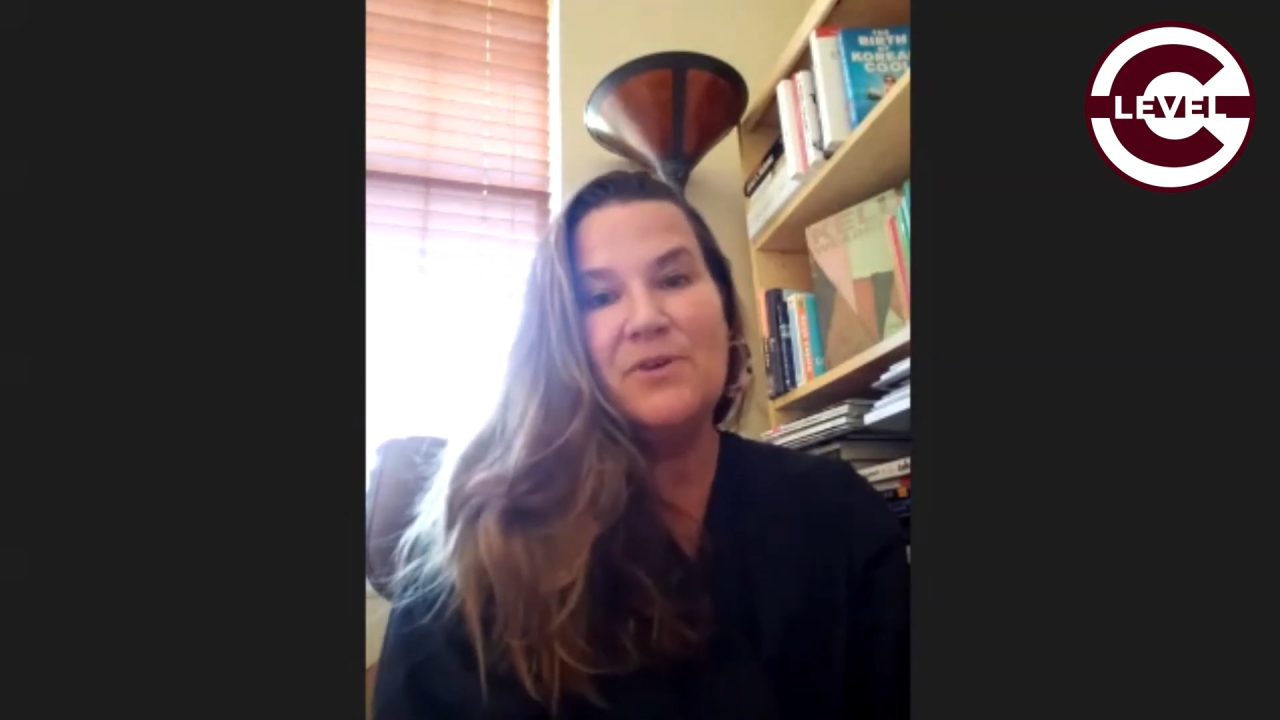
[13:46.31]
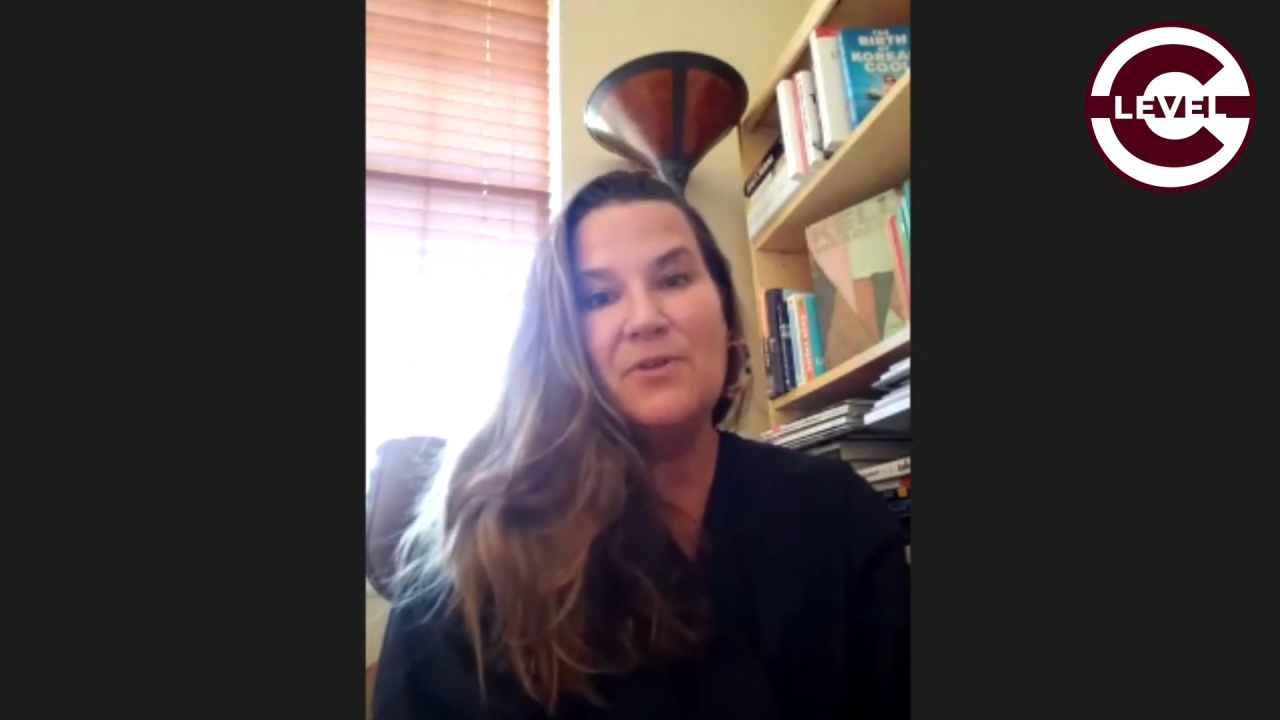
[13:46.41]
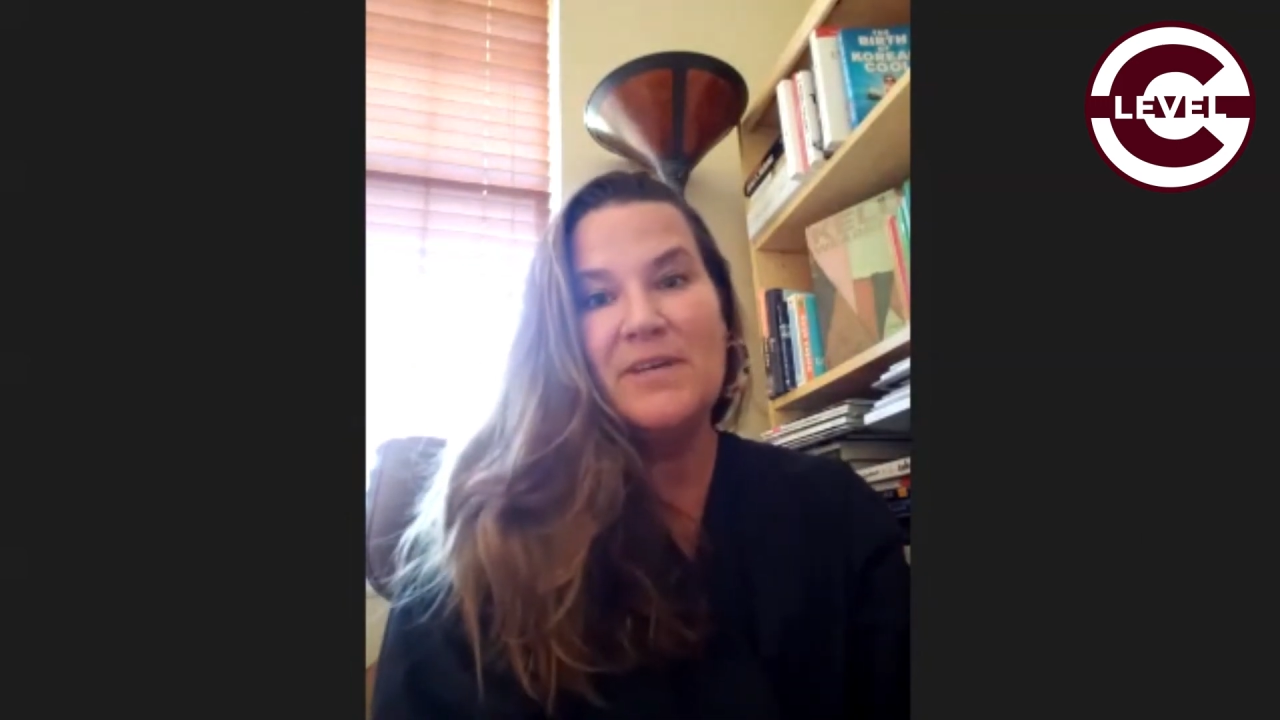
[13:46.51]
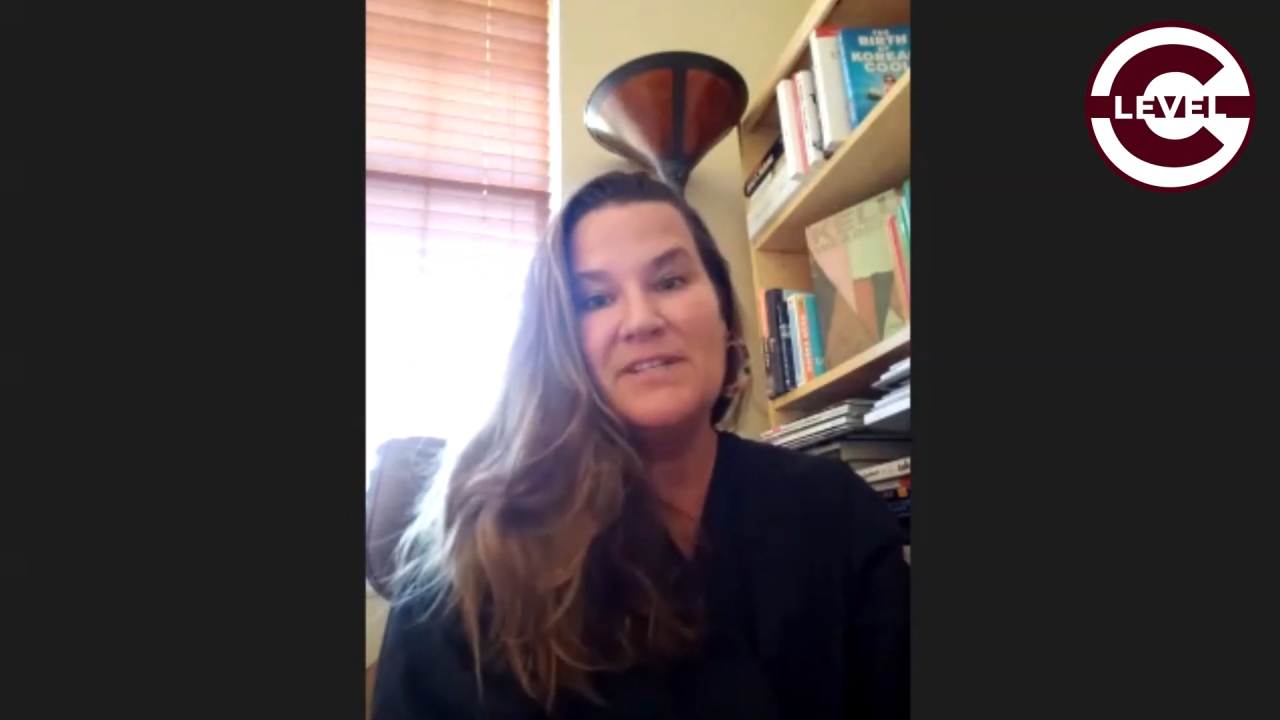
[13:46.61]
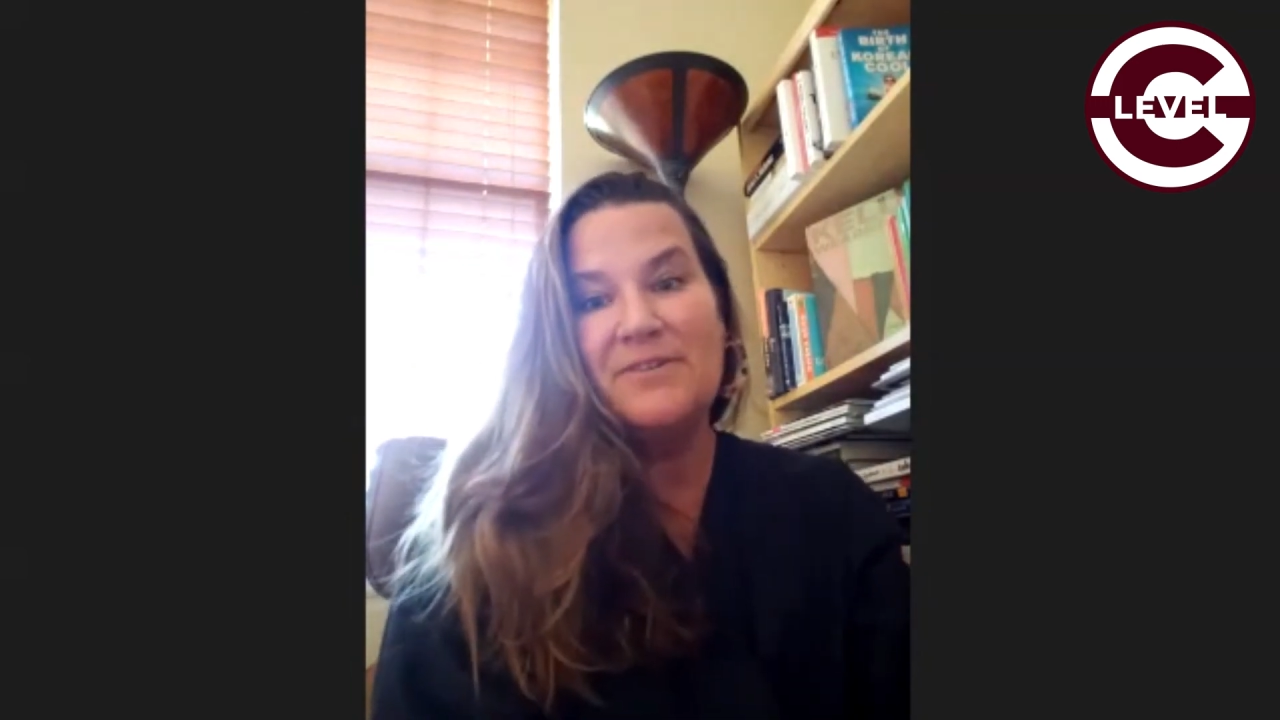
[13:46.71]

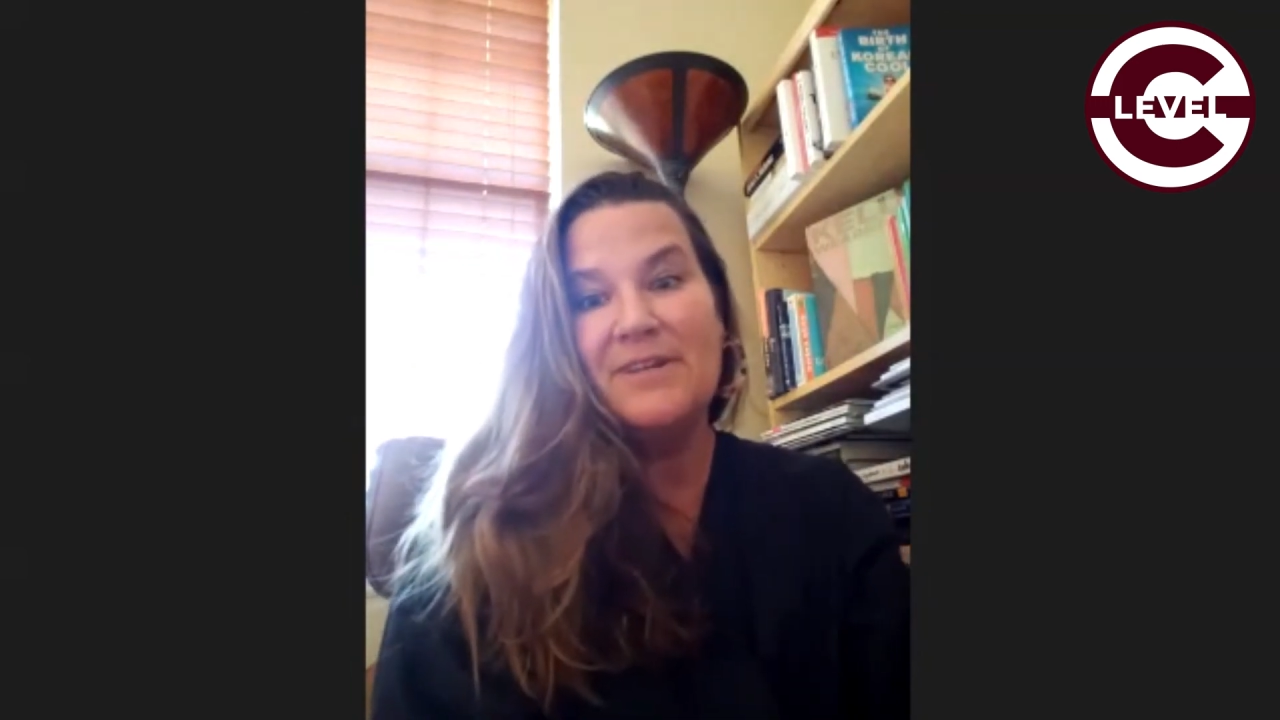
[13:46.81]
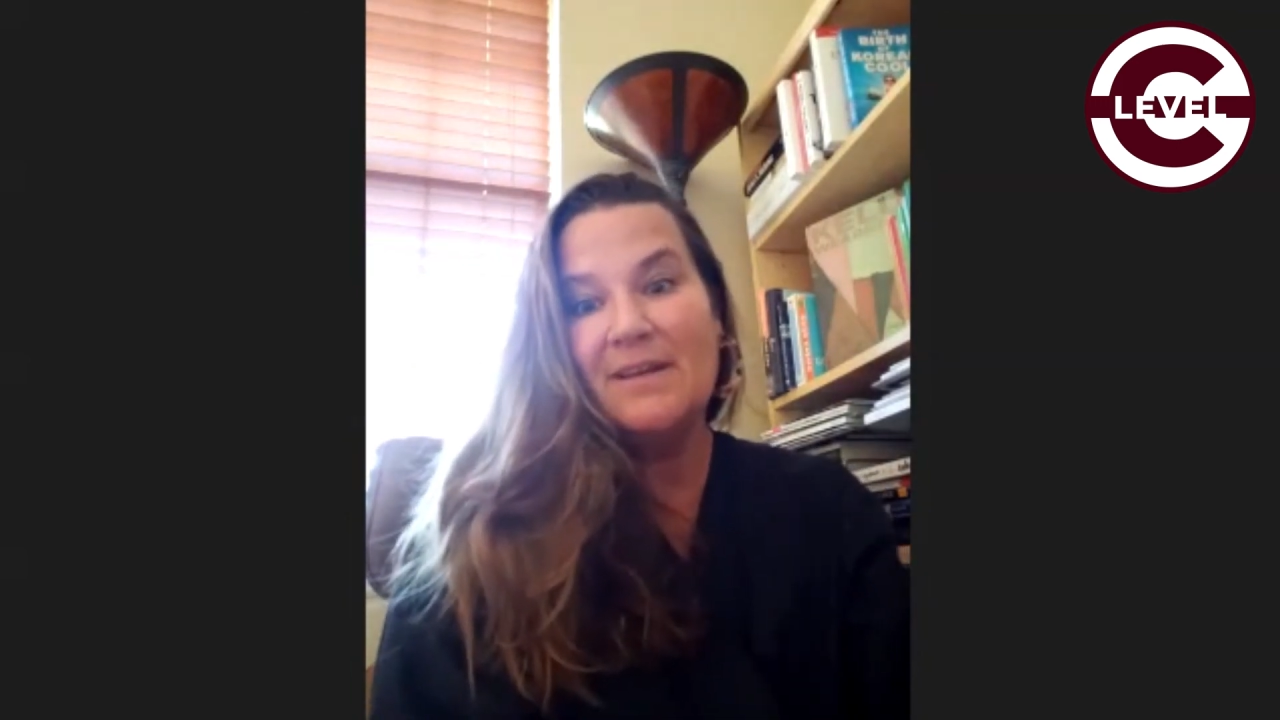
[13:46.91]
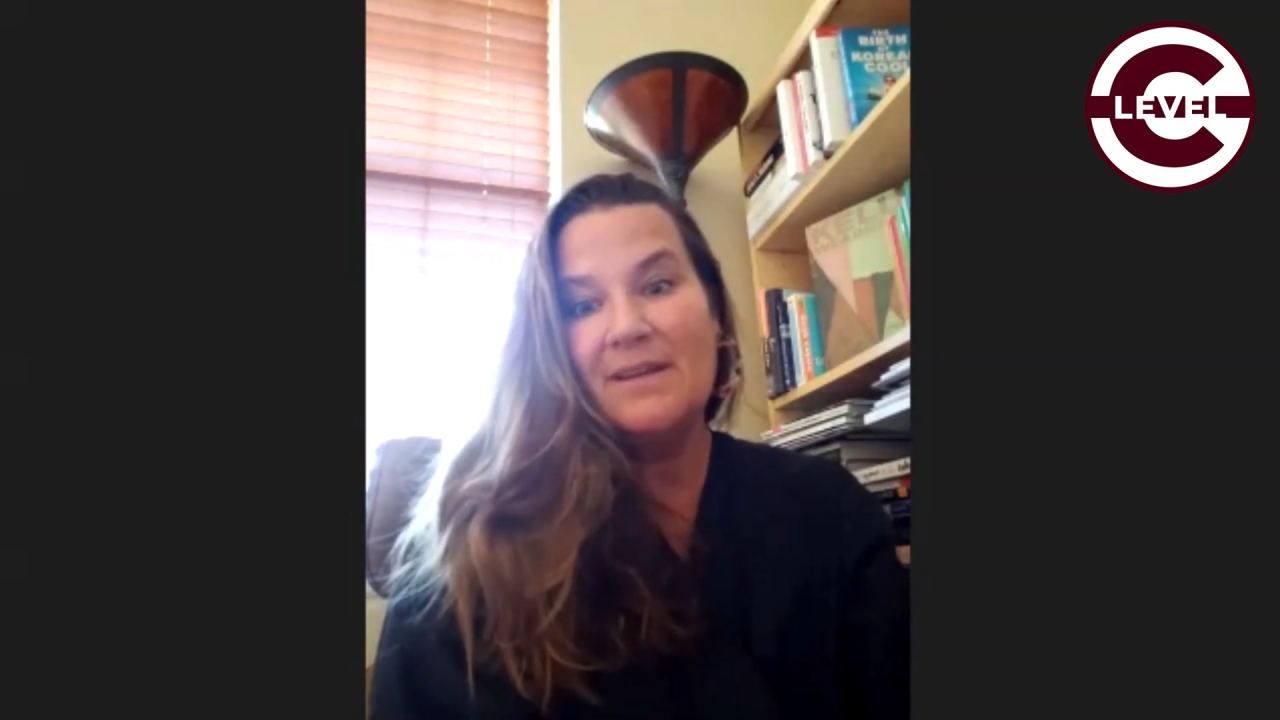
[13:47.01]
learn by doing,